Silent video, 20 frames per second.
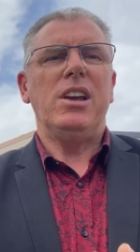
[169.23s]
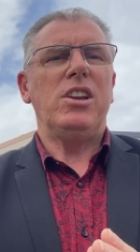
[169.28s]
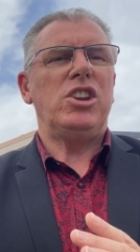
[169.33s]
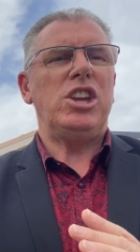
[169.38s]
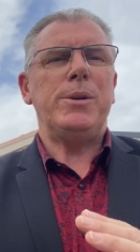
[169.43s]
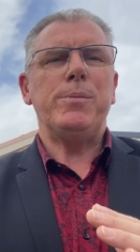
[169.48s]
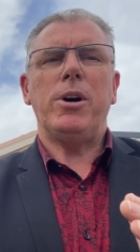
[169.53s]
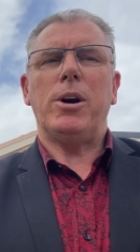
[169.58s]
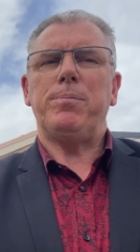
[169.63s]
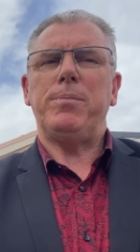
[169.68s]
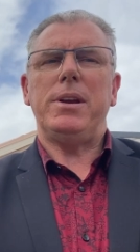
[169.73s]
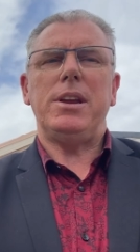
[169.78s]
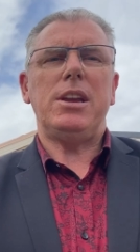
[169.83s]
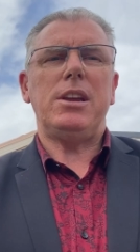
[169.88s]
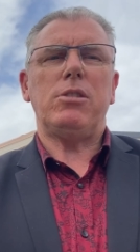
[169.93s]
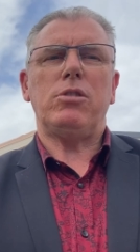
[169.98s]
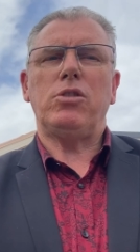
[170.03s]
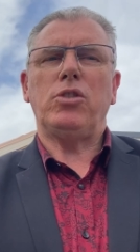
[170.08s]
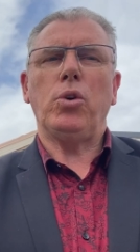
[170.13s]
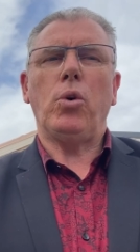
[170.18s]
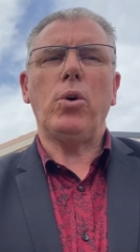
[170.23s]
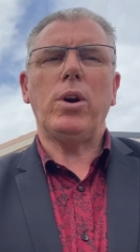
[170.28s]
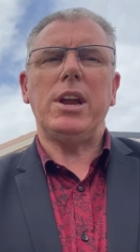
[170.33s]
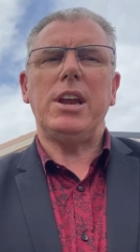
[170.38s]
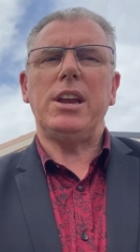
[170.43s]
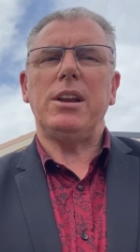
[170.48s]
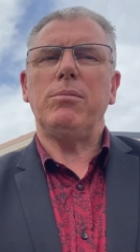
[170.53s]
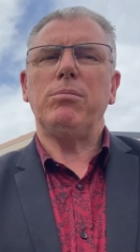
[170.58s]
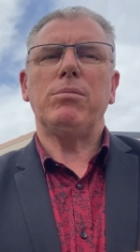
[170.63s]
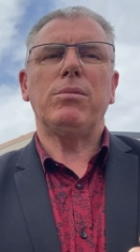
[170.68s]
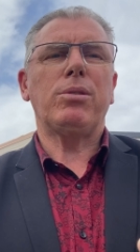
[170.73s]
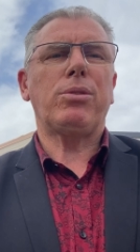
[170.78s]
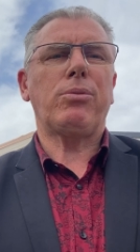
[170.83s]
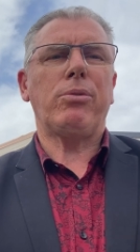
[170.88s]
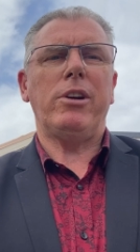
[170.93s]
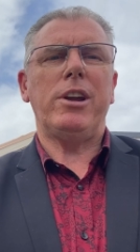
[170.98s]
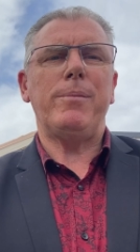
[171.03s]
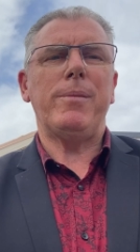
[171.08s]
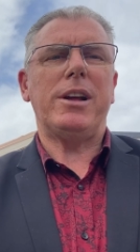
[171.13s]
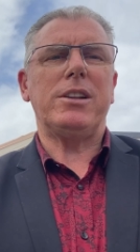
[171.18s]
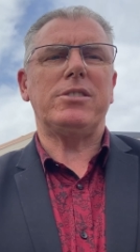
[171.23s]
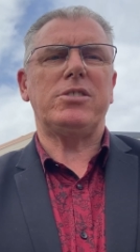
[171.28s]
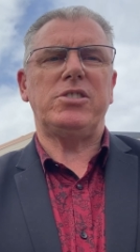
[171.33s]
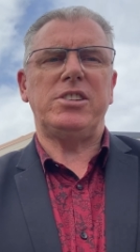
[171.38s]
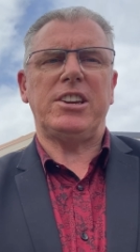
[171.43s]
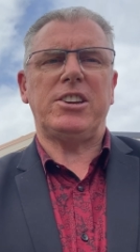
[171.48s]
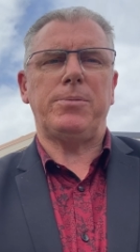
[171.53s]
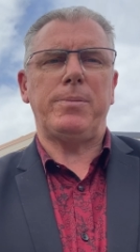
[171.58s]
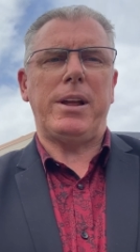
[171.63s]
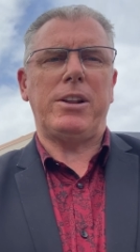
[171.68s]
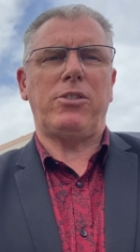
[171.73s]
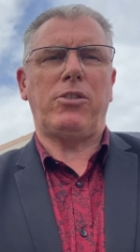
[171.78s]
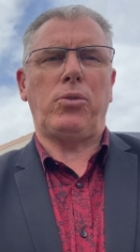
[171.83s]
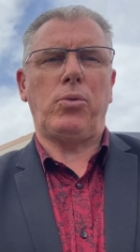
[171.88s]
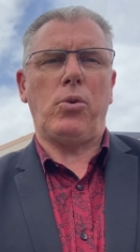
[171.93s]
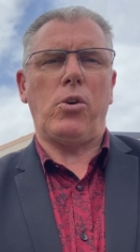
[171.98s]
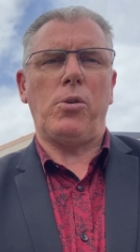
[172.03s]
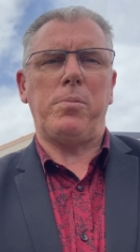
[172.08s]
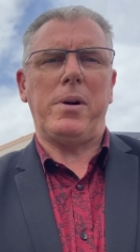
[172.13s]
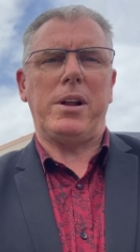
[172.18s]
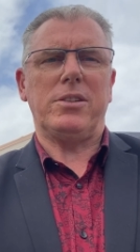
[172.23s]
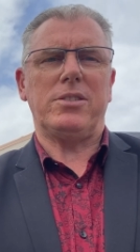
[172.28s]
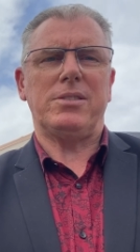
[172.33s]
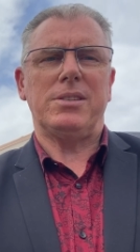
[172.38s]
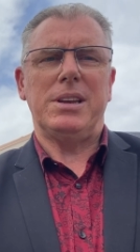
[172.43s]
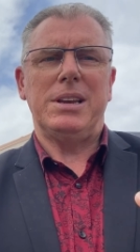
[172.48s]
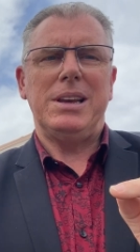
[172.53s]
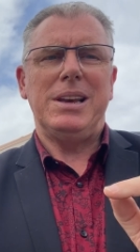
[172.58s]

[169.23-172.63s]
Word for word: You might be talking three months, six months, 12 months.